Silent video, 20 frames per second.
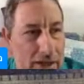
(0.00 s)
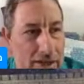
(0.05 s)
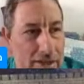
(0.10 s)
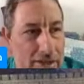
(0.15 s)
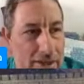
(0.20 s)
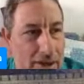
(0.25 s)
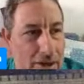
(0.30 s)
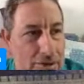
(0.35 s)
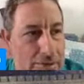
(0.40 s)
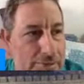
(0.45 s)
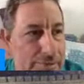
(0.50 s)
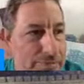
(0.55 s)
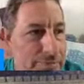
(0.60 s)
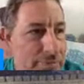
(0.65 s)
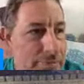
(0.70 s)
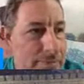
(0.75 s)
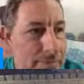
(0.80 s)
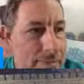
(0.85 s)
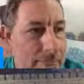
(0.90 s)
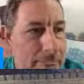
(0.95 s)
Okay,
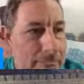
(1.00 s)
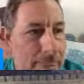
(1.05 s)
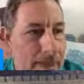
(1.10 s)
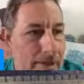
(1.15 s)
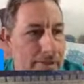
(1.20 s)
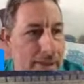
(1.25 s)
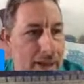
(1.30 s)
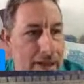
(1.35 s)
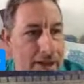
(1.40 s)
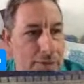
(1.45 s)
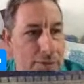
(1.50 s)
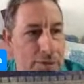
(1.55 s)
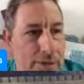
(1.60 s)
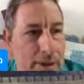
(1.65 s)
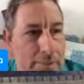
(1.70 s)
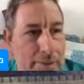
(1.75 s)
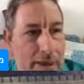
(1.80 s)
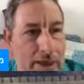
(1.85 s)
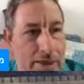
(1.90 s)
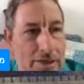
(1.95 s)
interesting idea.
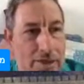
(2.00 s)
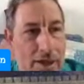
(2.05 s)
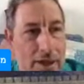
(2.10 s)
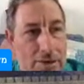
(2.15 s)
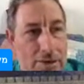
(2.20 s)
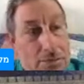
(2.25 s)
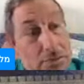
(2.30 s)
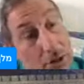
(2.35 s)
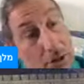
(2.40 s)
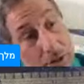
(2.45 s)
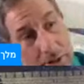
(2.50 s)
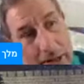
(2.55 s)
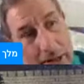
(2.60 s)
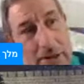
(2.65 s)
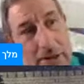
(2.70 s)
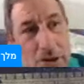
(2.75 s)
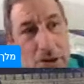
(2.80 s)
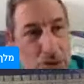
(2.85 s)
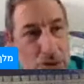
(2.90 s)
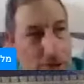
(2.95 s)
I gotta say,
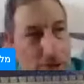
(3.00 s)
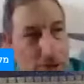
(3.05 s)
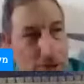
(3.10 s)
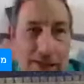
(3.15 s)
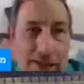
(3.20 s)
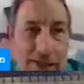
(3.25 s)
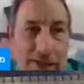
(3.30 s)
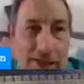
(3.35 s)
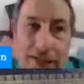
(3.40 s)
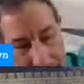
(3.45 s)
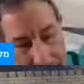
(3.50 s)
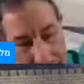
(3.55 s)
Ibn Ezra is good.